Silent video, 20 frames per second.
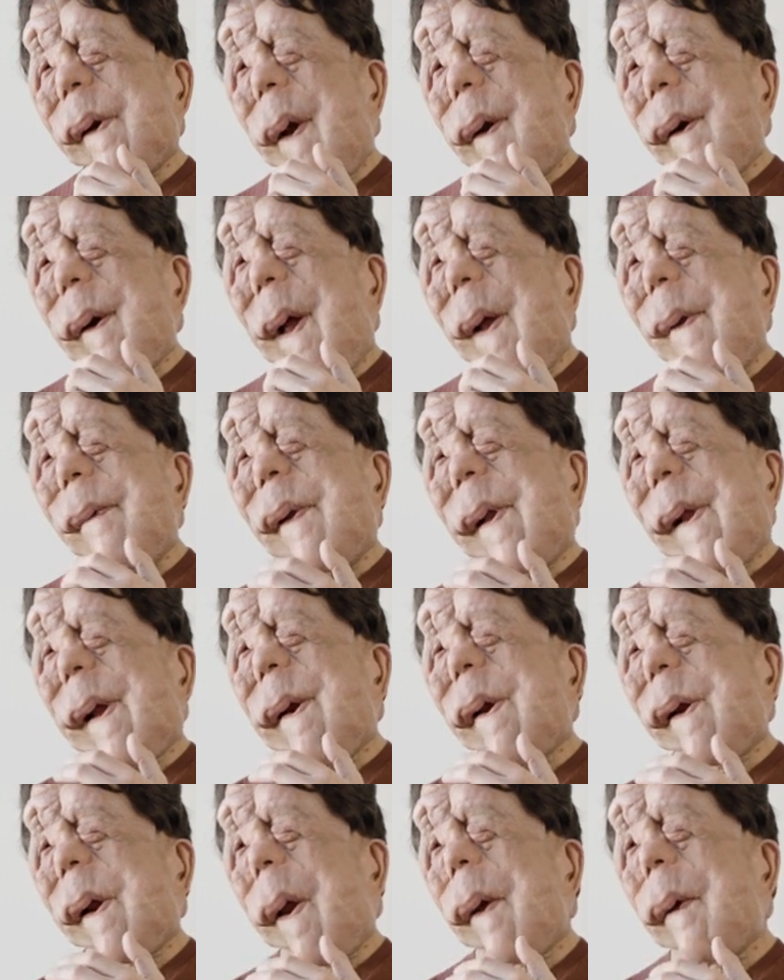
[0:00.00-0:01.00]
don't like
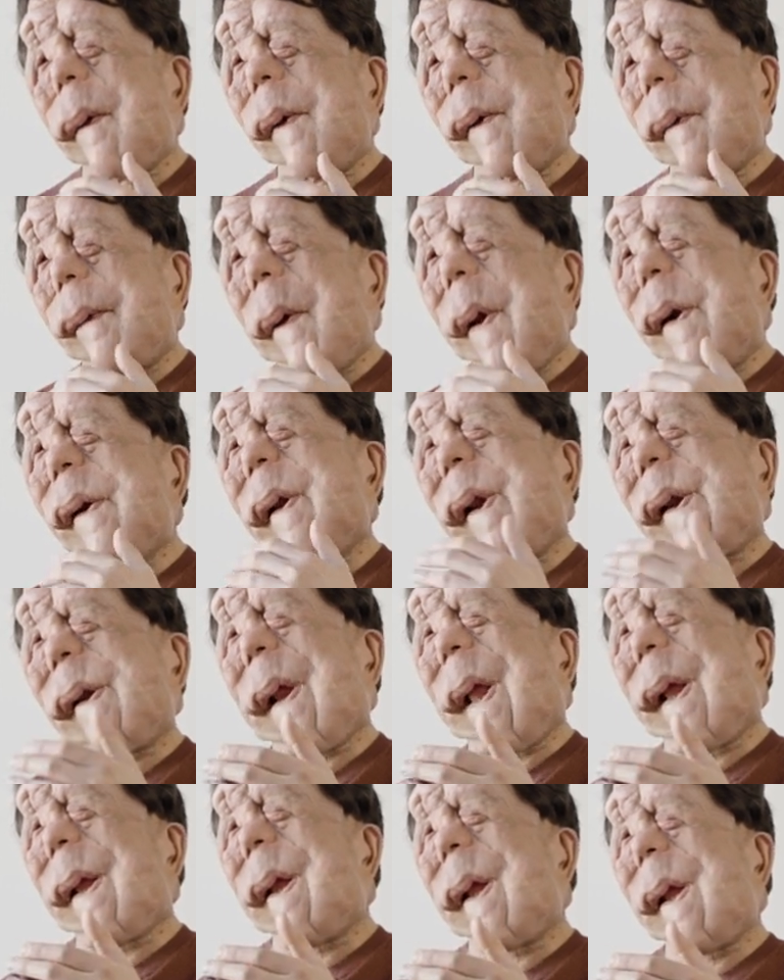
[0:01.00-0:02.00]
being told what to
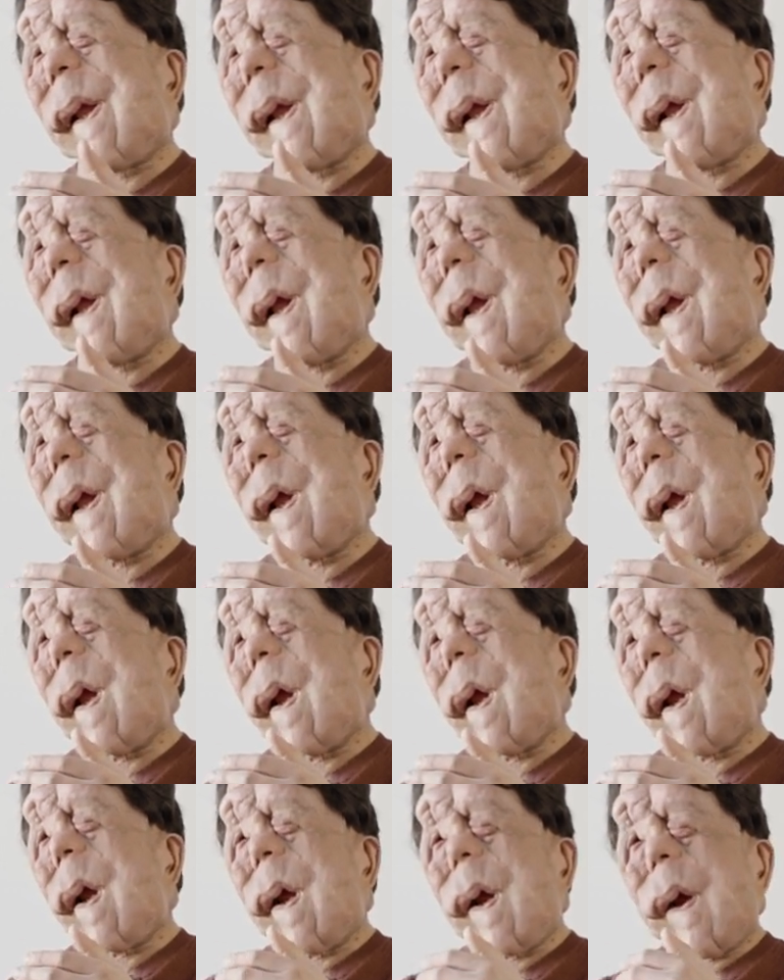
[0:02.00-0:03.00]
think
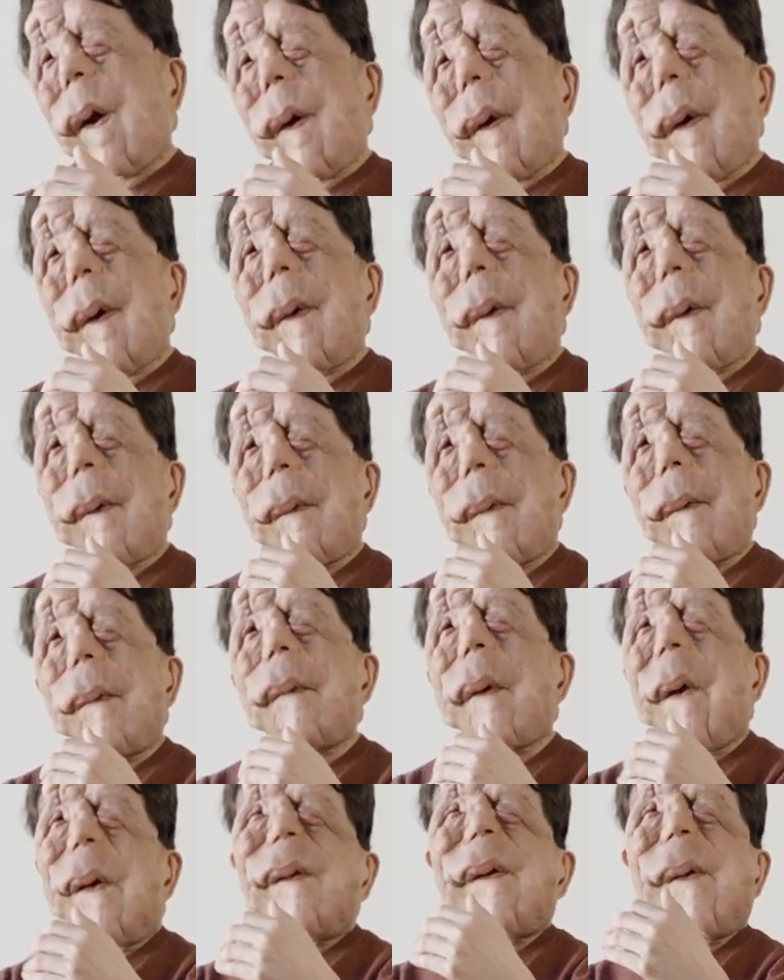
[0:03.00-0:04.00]
or
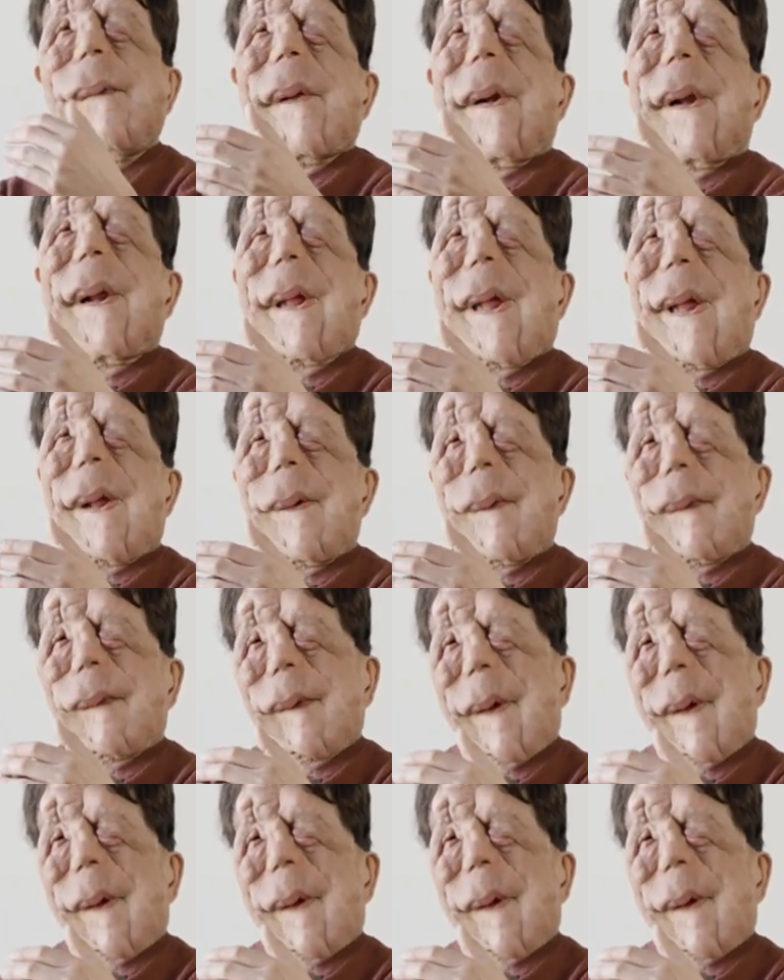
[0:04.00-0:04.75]
what to believe,